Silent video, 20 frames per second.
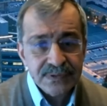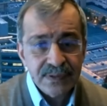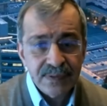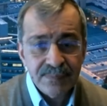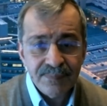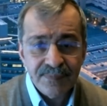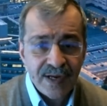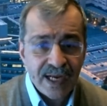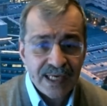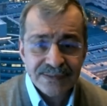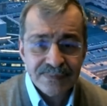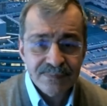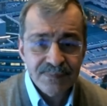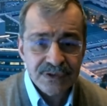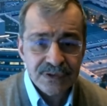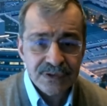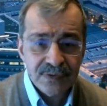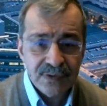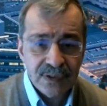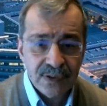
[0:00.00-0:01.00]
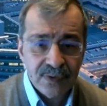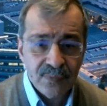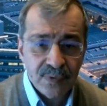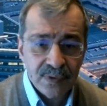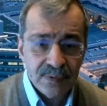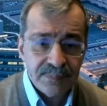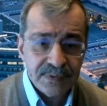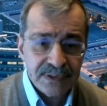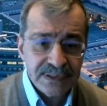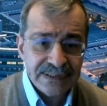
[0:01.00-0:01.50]
the vast majority
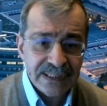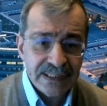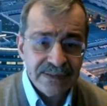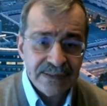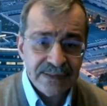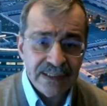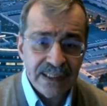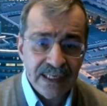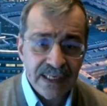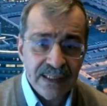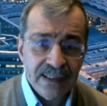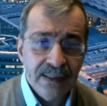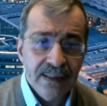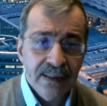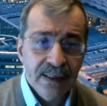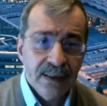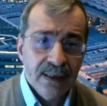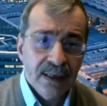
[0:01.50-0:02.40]
will present in